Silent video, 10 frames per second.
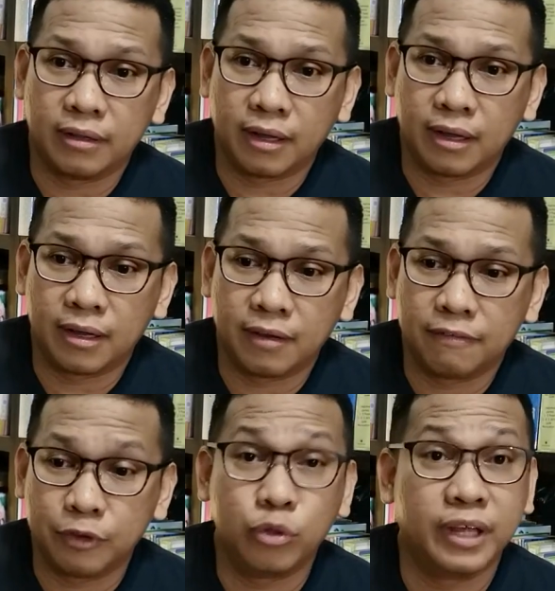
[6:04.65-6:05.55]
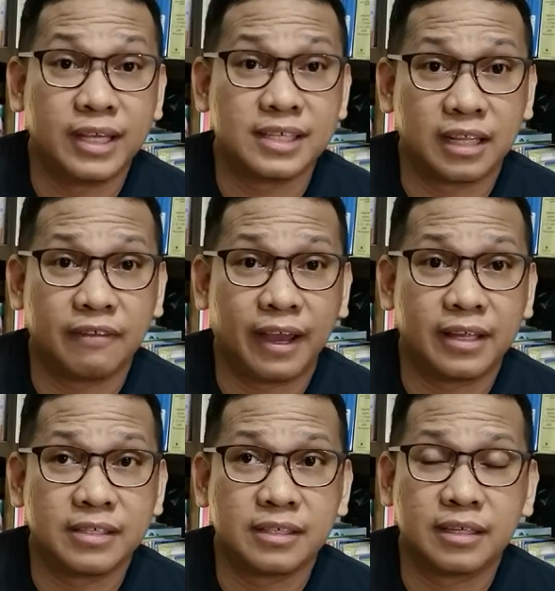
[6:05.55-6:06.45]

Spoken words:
a few days in advance.